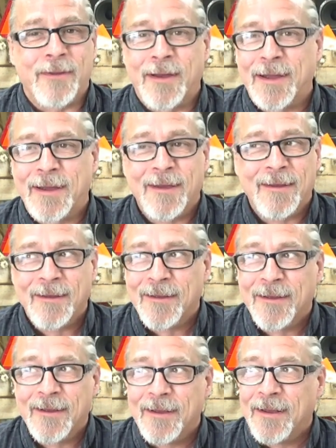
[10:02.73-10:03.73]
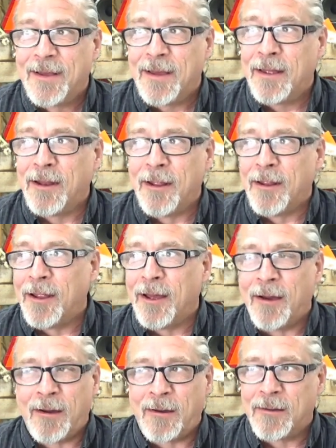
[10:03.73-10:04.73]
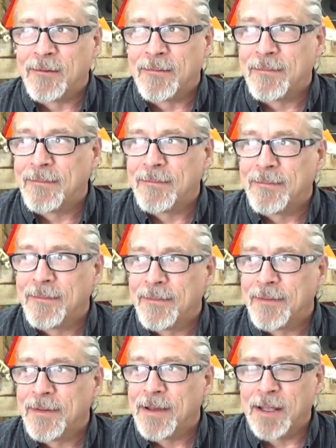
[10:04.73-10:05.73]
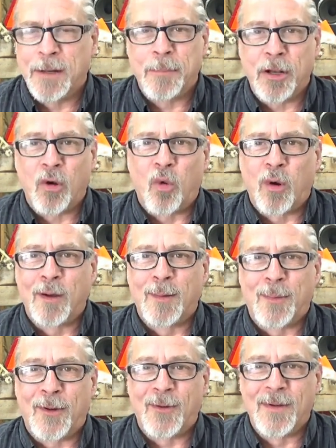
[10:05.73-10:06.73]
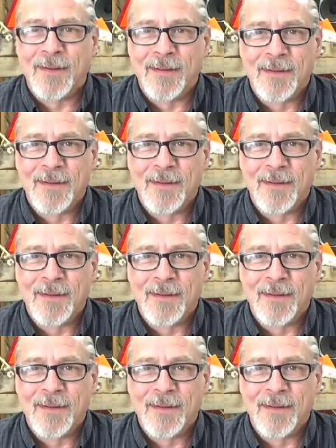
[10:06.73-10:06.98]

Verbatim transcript: thing. It, uh, it'd have been horrible.